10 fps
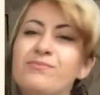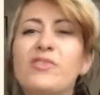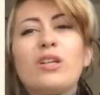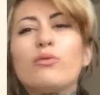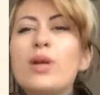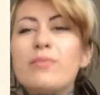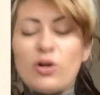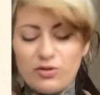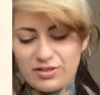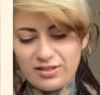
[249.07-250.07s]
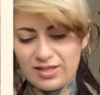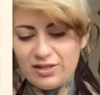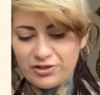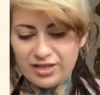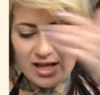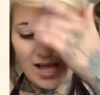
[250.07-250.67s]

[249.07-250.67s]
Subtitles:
rainbows essentially.